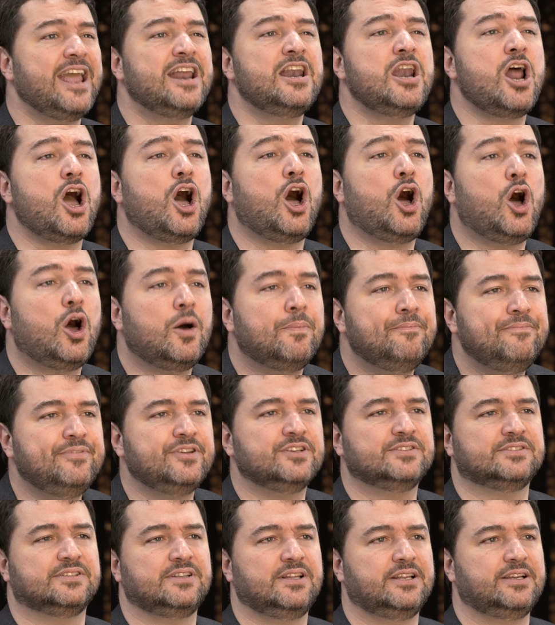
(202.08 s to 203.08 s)
And
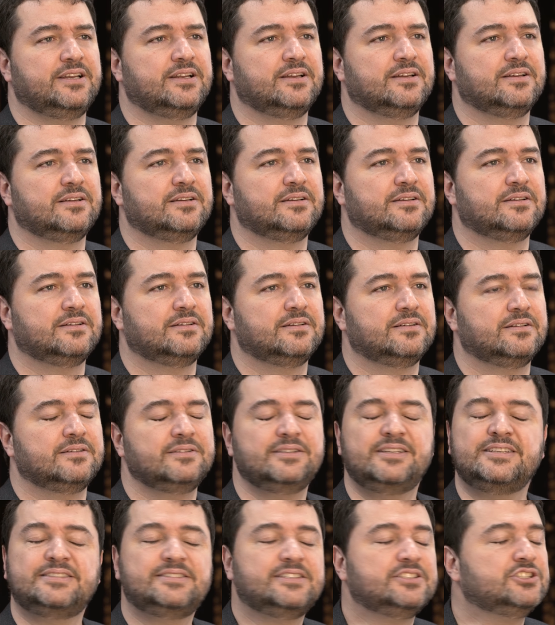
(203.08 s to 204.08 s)
obviously,
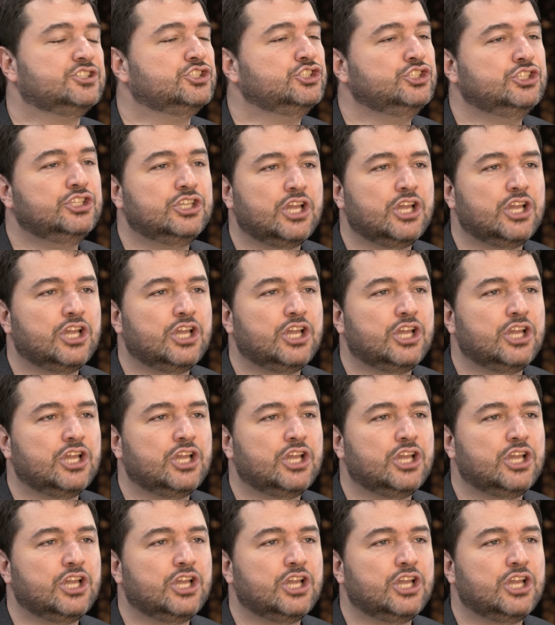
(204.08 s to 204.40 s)
this is